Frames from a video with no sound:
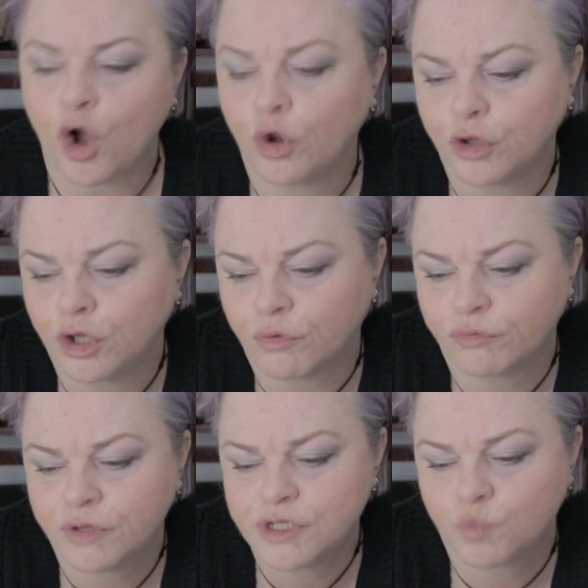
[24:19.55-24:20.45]
oh,
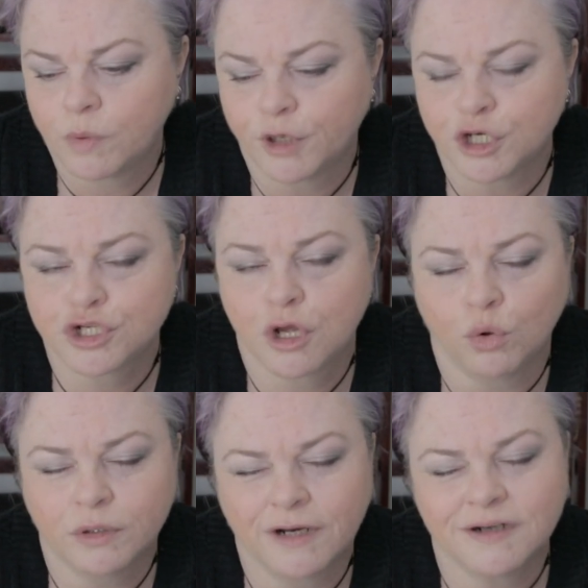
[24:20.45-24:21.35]
these women are just
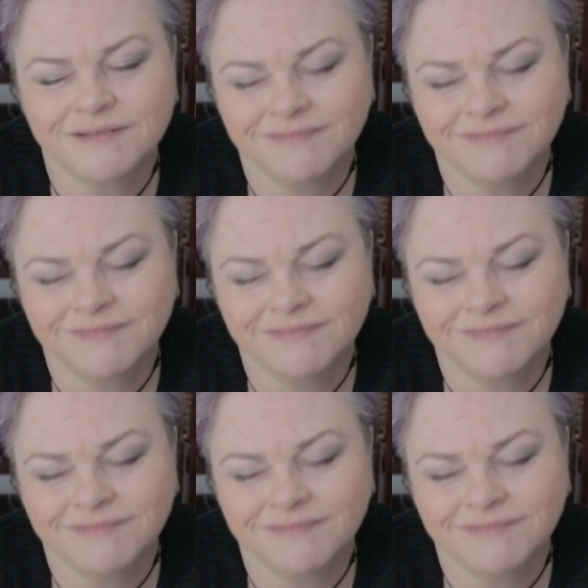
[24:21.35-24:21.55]
gold diggers.